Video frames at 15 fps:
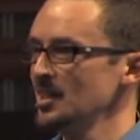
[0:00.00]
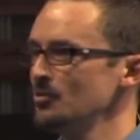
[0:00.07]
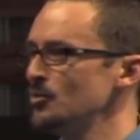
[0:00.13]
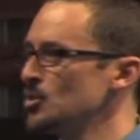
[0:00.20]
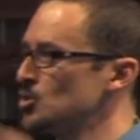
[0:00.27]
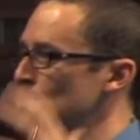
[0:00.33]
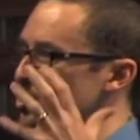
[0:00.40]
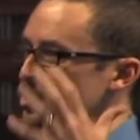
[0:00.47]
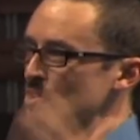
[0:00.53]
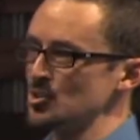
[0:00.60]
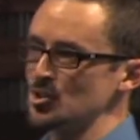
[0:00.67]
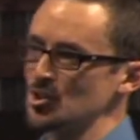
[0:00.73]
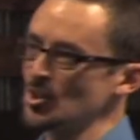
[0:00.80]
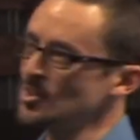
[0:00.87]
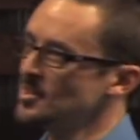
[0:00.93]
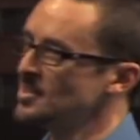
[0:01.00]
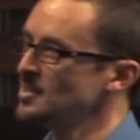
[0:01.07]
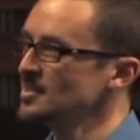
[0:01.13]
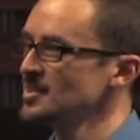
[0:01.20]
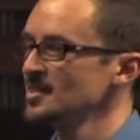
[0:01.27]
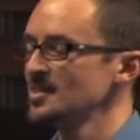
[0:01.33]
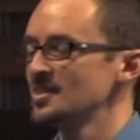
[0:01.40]
that future's
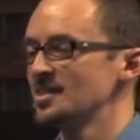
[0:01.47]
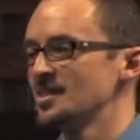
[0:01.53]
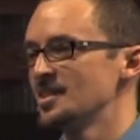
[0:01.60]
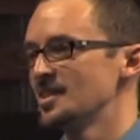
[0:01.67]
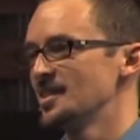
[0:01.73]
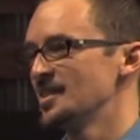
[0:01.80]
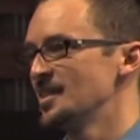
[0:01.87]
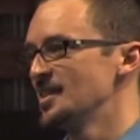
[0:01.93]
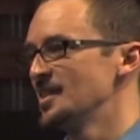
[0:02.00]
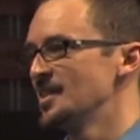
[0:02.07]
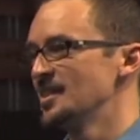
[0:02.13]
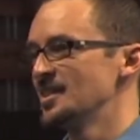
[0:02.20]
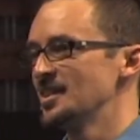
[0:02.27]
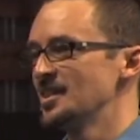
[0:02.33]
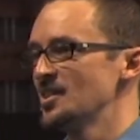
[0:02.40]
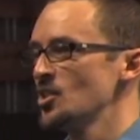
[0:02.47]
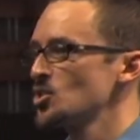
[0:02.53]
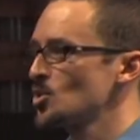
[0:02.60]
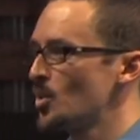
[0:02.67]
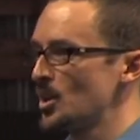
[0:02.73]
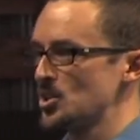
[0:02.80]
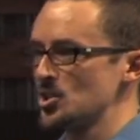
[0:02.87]
uncertain.
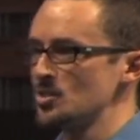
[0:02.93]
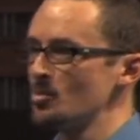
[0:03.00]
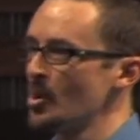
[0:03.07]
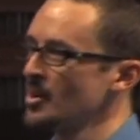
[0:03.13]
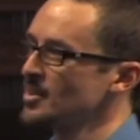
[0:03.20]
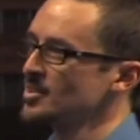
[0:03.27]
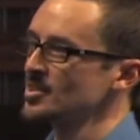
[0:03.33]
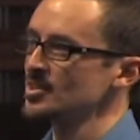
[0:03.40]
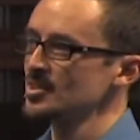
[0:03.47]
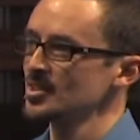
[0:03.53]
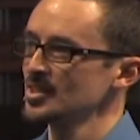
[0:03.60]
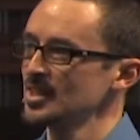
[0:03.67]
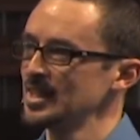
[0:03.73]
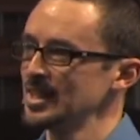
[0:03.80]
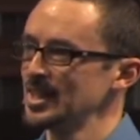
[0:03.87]
There's question marks.